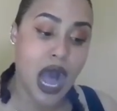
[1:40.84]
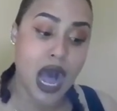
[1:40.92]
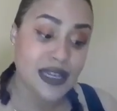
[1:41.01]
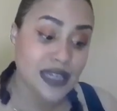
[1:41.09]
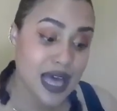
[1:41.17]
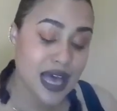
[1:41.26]

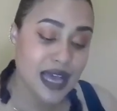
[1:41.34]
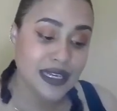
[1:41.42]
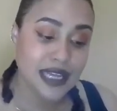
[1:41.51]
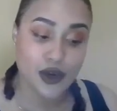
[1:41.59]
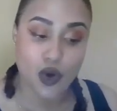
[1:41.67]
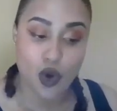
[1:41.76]

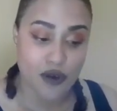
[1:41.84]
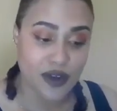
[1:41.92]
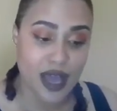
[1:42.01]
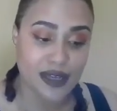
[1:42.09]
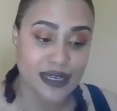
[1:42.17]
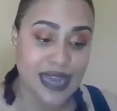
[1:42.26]
online and
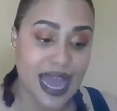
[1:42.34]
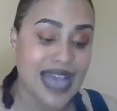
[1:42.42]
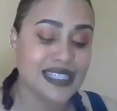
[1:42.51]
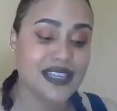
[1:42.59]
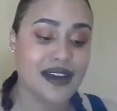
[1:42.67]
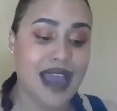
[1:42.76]
offline.
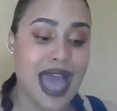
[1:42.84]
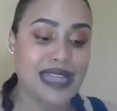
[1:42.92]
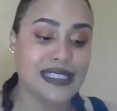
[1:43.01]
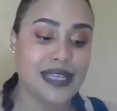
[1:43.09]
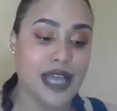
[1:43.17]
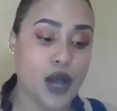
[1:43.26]
Last year,
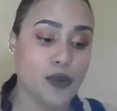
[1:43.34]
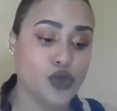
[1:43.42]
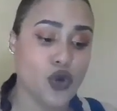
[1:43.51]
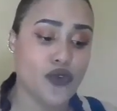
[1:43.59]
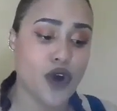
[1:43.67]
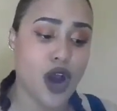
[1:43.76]
Allison helped
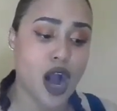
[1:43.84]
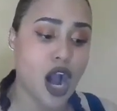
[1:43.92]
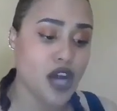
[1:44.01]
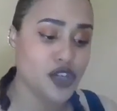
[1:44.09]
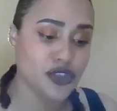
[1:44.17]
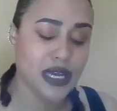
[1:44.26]
over
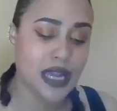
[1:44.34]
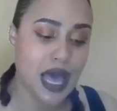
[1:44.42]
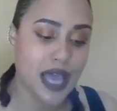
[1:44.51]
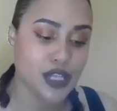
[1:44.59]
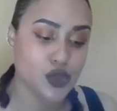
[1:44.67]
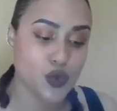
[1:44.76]
100
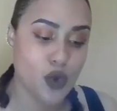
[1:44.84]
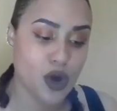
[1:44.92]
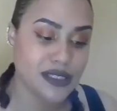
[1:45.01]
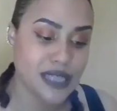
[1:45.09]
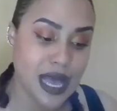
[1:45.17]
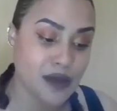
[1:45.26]
clients
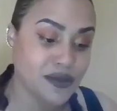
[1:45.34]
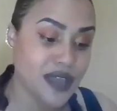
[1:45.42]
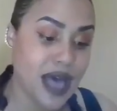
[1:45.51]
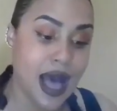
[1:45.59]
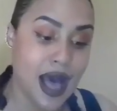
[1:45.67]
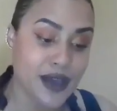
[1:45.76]
walk down
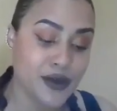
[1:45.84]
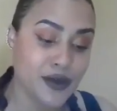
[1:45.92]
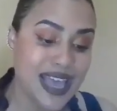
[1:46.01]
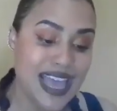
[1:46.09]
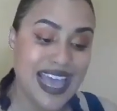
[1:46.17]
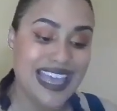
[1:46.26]
the aisle,
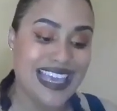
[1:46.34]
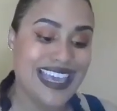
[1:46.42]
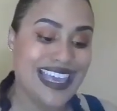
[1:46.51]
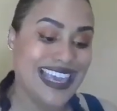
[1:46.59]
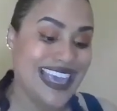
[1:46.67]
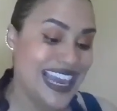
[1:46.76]

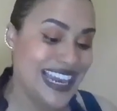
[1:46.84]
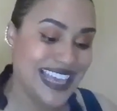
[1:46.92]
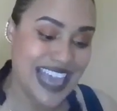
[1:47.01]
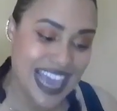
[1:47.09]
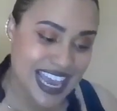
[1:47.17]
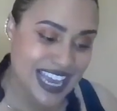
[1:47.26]
get
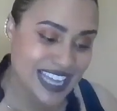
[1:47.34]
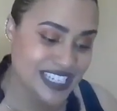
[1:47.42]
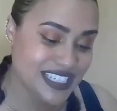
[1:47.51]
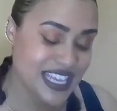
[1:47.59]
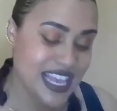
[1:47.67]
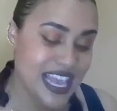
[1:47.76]

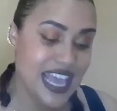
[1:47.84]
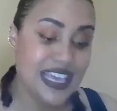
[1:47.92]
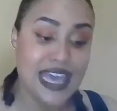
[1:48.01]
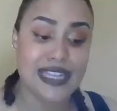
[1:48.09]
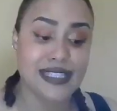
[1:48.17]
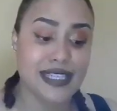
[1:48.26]
engaged,
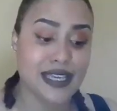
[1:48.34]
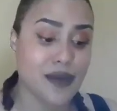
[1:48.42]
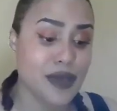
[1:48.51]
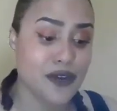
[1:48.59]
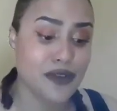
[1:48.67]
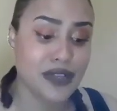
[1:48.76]
get into
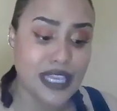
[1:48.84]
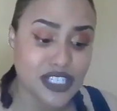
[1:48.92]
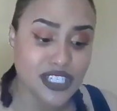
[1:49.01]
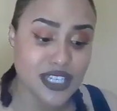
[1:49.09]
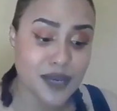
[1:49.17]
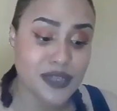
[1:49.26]
committed
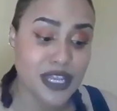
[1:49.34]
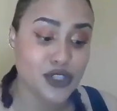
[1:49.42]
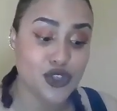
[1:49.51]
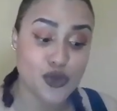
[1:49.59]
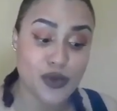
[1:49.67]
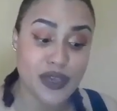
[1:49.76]
relationships, and
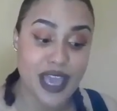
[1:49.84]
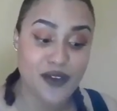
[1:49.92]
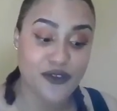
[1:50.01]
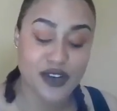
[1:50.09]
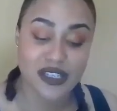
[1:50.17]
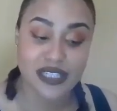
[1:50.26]
2 became
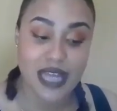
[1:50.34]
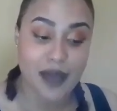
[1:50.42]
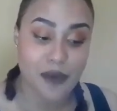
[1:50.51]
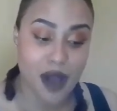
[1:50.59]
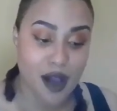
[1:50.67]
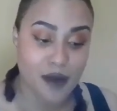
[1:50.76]

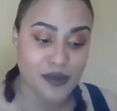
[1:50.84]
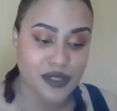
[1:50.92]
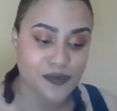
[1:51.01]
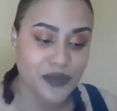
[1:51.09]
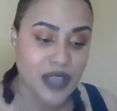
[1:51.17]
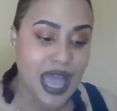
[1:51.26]
first-time
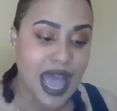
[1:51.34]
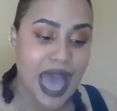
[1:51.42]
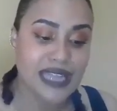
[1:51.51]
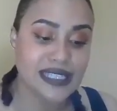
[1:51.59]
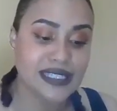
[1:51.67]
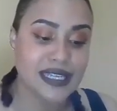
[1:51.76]
moms.
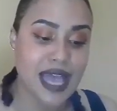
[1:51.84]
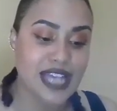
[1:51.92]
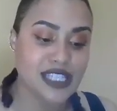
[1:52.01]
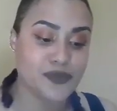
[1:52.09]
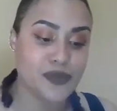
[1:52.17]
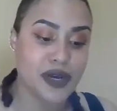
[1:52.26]
Allison
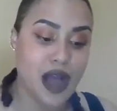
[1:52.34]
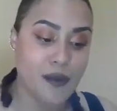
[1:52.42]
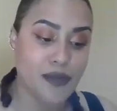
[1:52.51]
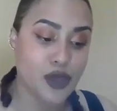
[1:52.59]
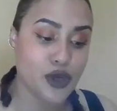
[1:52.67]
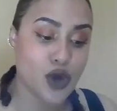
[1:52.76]
has
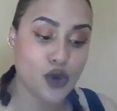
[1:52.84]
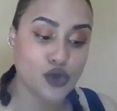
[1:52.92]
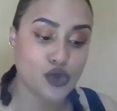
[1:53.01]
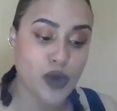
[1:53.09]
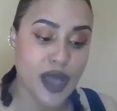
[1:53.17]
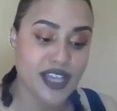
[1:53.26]
become the
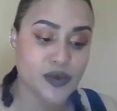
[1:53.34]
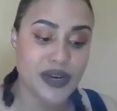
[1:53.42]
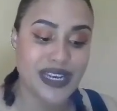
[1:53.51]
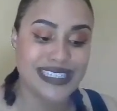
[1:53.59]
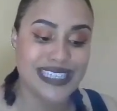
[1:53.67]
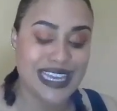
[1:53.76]
go-to expert
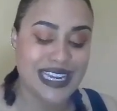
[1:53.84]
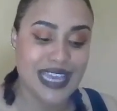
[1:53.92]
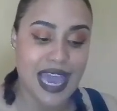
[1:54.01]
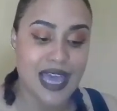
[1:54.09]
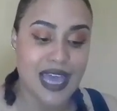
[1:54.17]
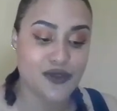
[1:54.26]
in dating
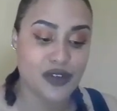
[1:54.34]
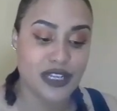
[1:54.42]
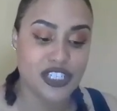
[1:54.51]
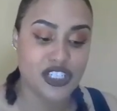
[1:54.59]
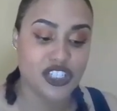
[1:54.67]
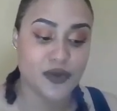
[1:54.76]
and
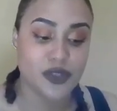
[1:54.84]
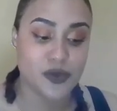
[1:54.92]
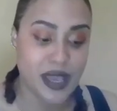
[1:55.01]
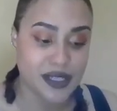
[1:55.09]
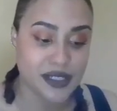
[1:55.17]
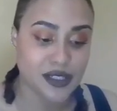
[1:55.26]
relationship
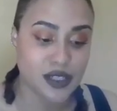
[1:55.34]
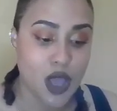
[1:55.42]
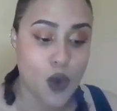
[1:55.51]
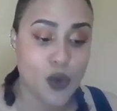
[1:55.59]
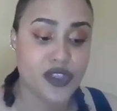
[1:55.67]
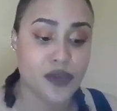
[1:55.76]
space.
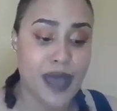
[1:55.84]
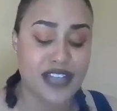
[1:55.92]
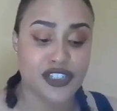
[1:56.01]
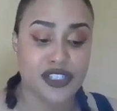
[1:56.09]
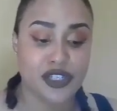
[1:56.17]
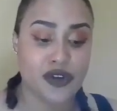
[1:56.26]
With a
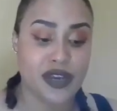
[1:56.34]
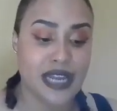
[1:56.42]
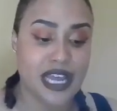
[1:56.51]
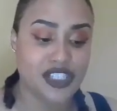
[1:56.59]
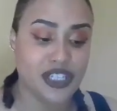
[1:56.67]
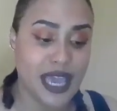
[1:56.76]
bachelor's degree in
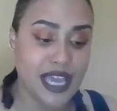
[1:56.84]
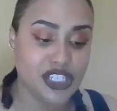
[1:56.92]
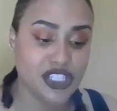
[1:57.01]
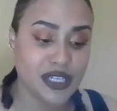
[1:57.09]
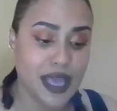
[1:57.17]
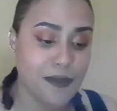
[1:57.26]

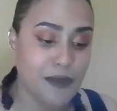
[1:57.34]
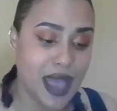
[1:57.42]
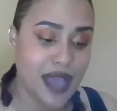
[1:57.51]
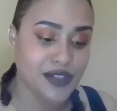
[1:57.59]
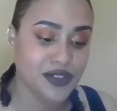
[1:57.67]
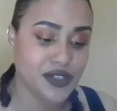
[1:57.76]
education and
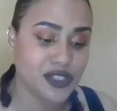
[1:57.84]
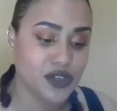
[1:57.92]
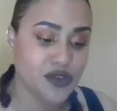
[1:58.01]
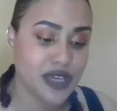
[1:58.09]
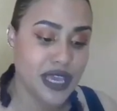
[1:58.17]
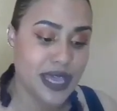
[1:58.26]
master's
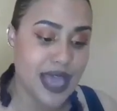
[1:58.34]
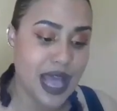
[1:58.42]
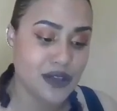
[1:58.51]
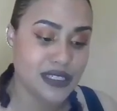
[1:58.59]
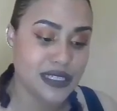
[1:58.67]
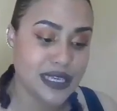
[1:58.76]
degree in
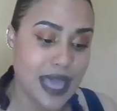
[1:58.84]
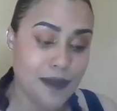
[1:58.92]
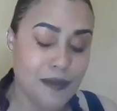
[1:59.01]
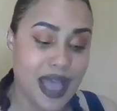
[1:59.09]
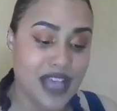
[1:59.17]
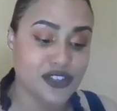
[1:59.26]
counseling
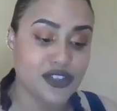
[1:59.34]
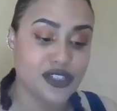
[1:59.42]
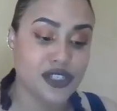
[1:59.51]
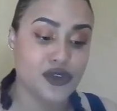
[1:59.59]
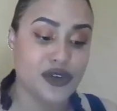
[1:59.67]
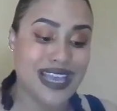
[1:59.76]
and master's
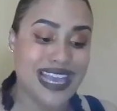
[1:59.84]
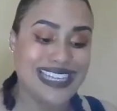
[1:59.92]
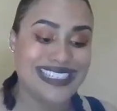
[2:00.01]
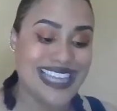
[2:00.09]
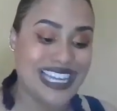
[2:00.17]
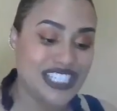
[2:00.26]
degree
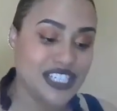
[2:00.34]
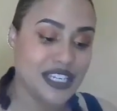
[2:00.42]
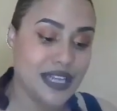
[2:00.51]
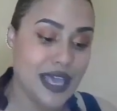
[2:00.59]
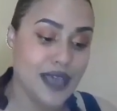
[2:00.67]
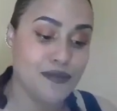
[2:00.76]

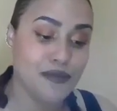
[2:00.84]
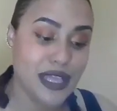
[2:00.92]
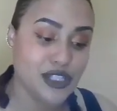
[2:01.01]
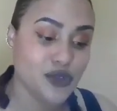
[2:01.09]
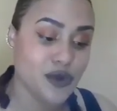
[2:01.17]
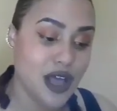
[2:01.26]
extension in
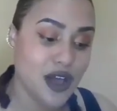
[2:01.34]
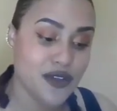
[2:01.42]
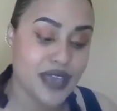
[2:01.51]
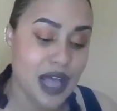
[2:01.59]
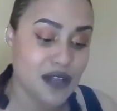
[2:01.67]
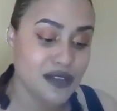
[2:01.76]
mental
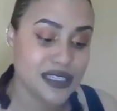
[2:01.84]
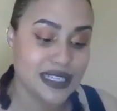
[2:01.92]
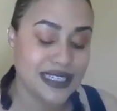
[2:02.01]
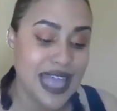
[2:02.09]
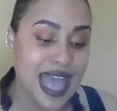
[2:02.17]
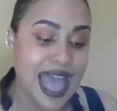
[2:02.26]
health
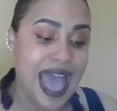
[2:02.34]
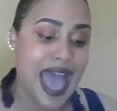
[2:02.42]
counseling,